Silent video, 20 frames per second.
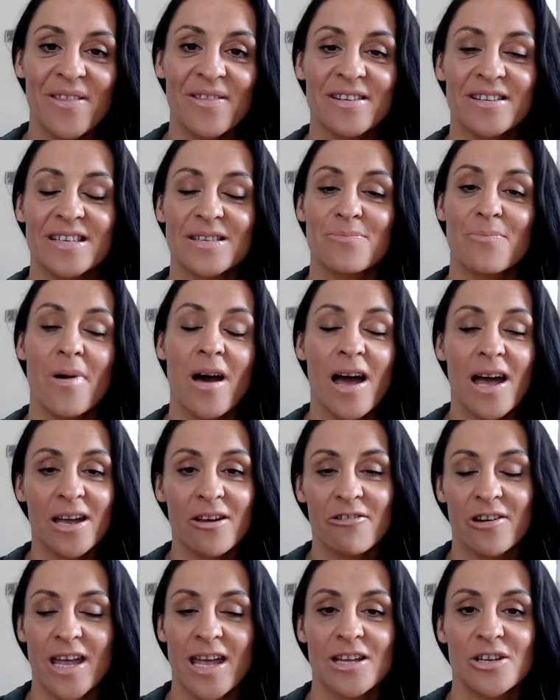This is my
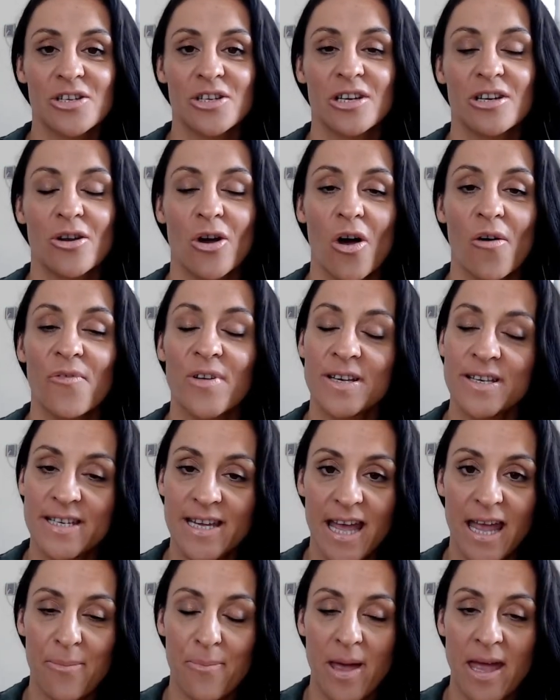creation of a
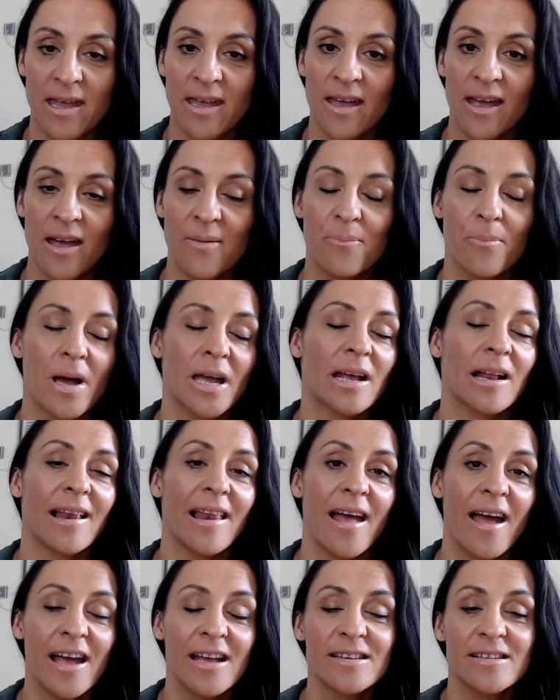day makeup. My
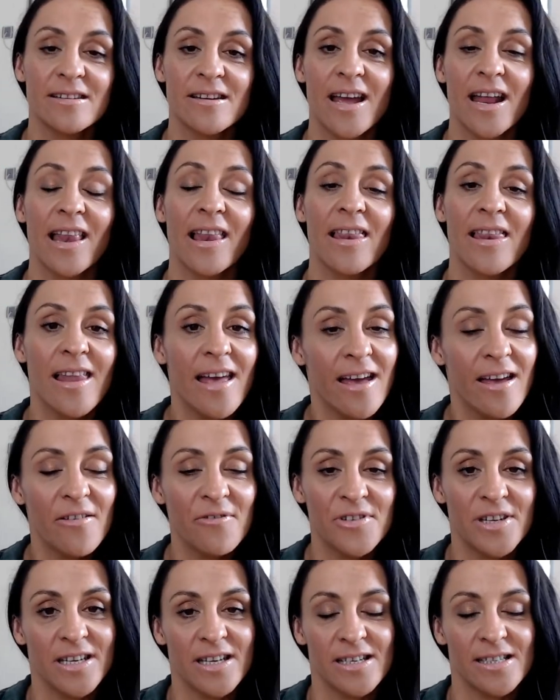client and I
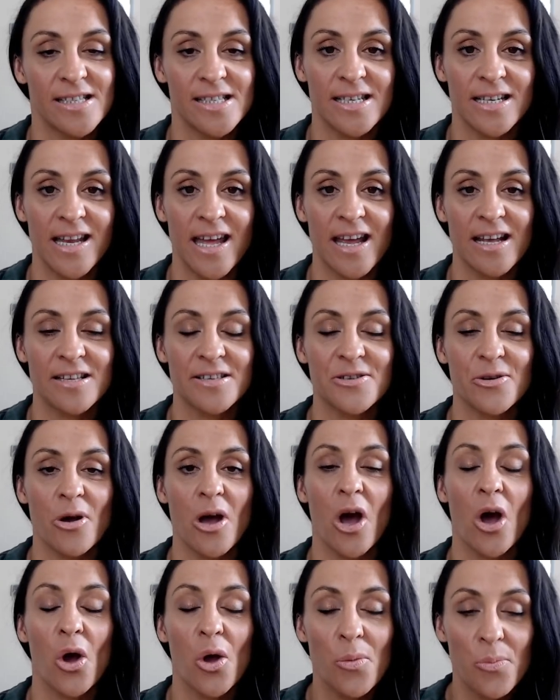loved it yesterday, so I
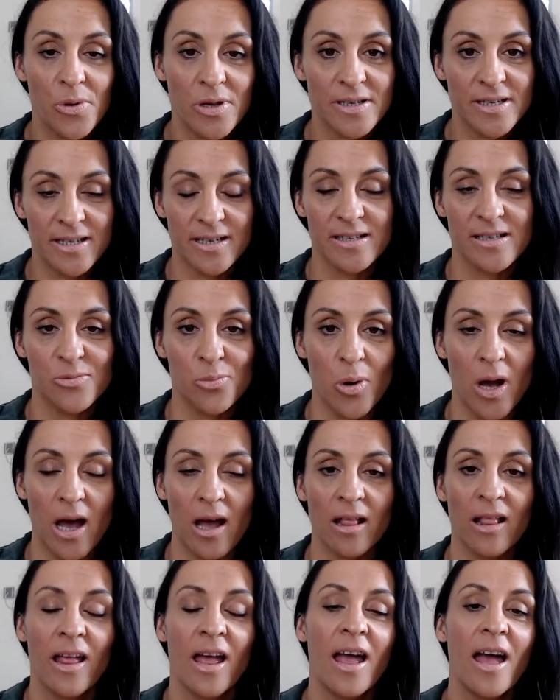hope you did as
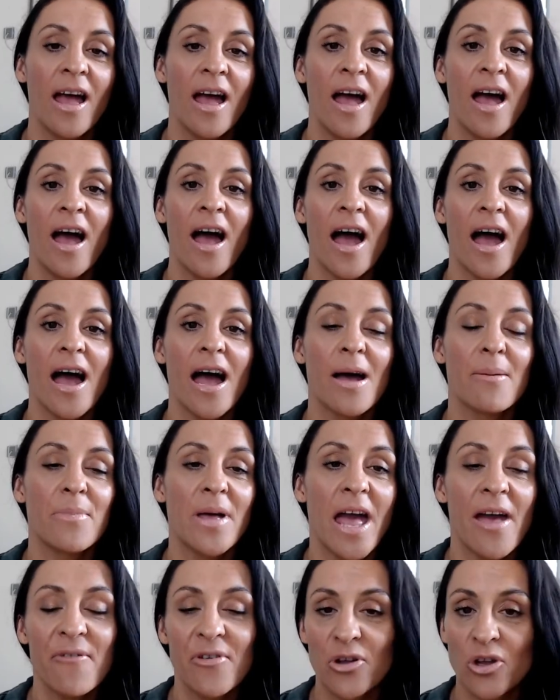well.
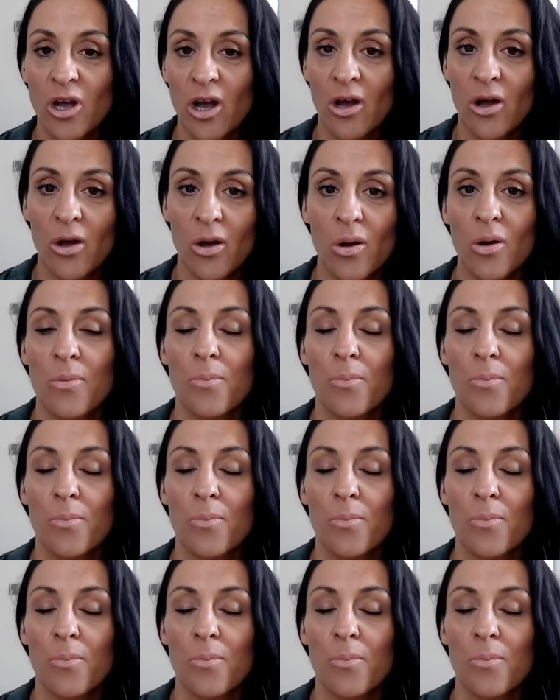Have a go.